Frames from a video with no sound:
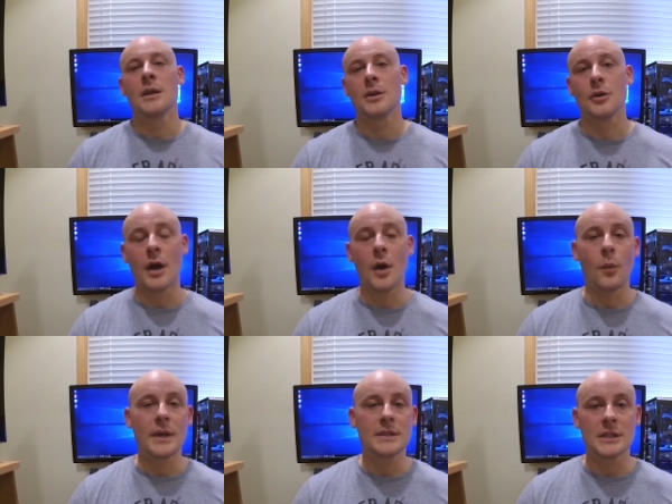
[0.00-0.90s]
You're not
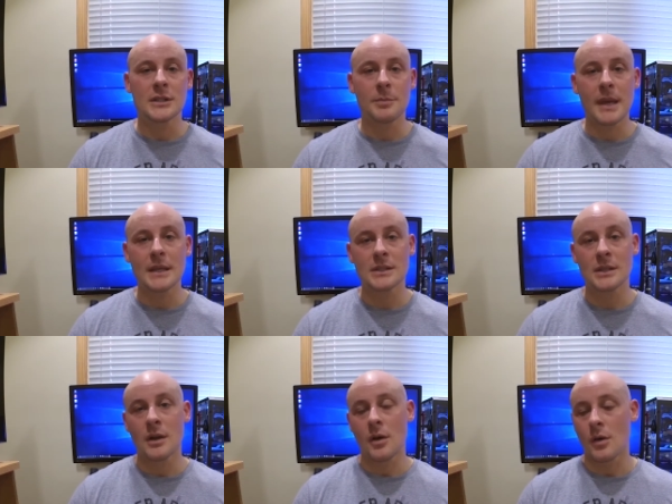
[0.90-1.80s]
wasting space
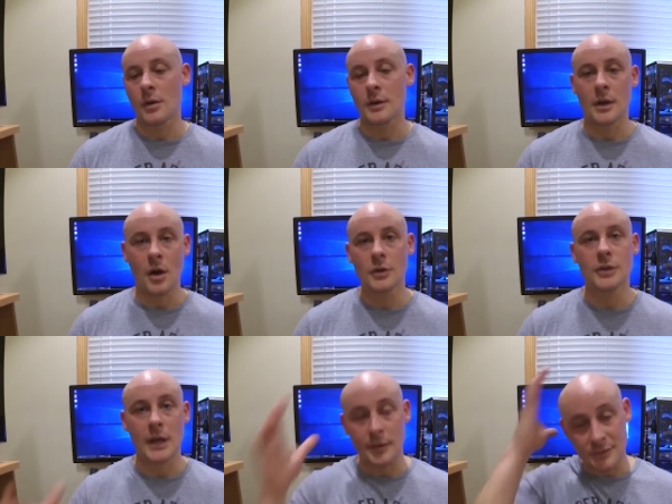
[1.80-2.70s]
on hard
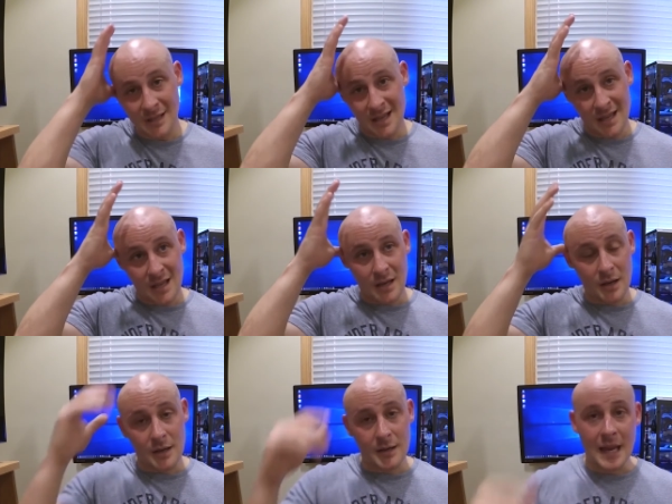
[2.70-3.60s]
drives.
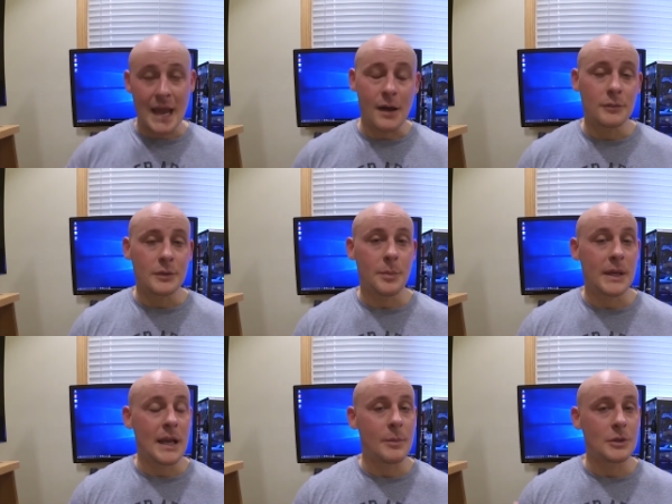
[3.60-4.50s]
Uh, now,
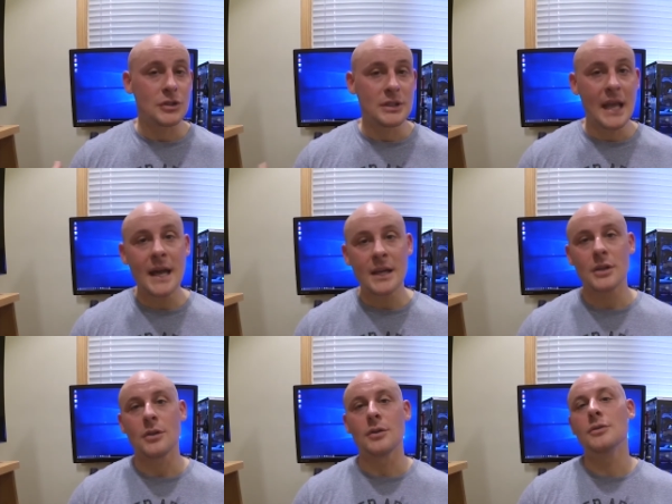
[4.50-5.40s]
depending how much data
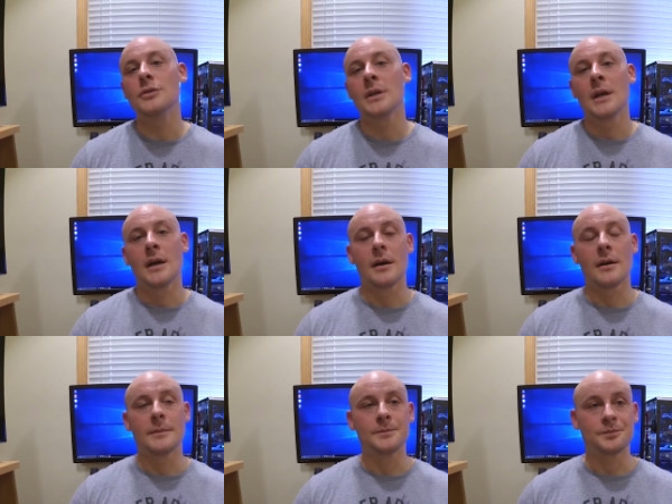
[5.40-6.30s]
you use,
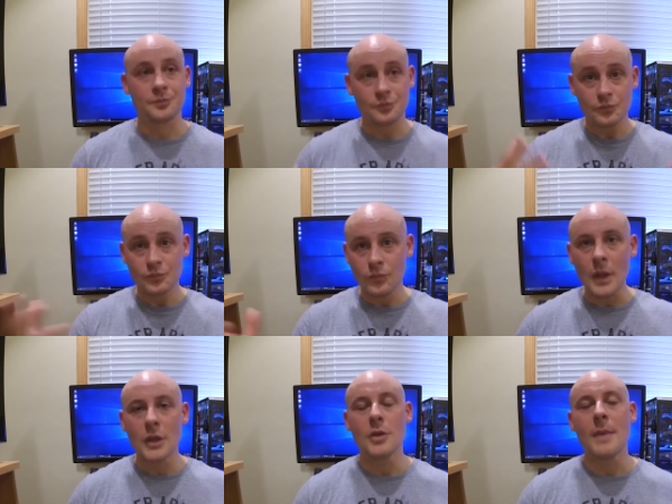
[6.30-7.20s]
um,
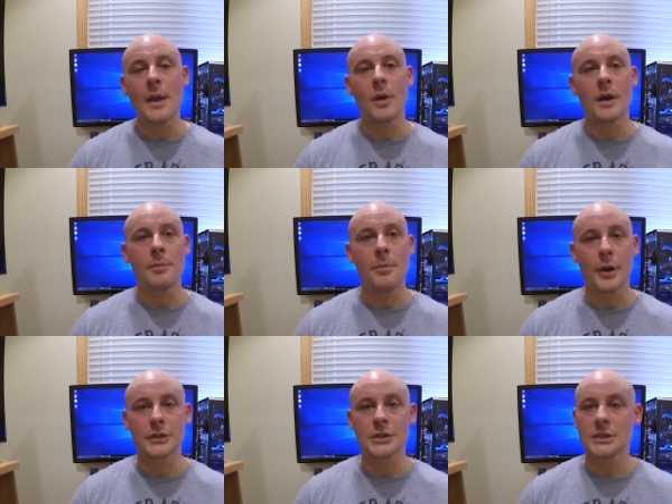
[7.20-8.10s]
you may want to
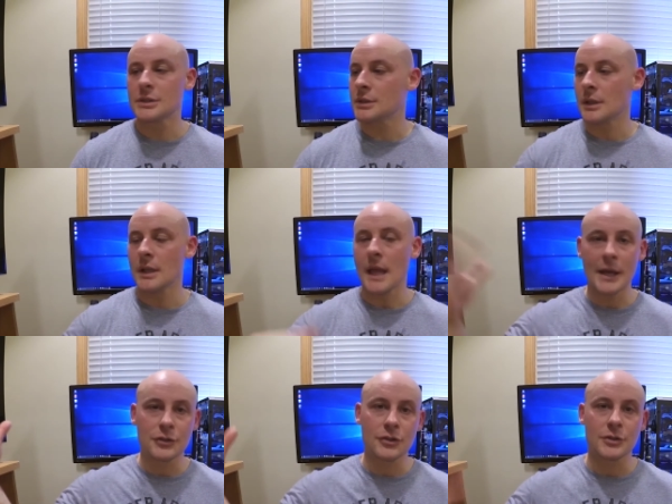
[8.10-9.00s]
purchase
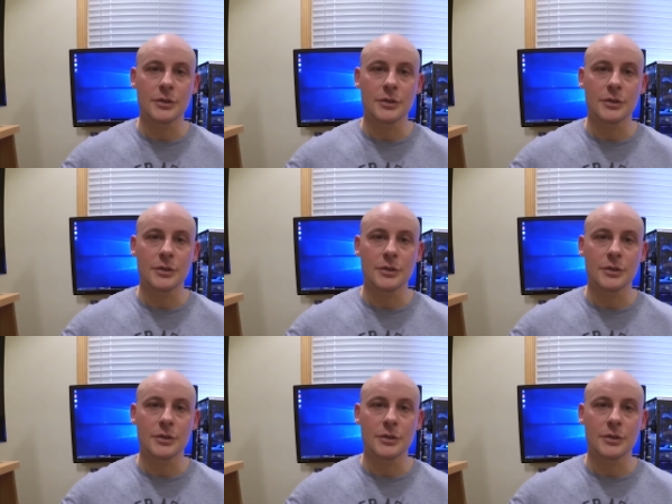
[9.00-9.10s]
extra